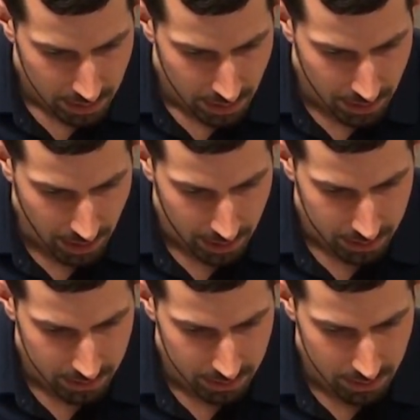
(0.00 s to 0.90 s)
Okay,
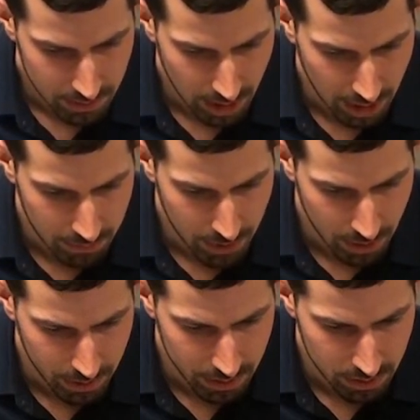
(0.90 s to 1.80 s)
so I'm
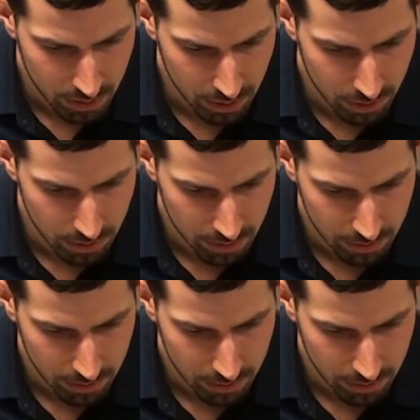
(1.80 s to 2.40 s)
going to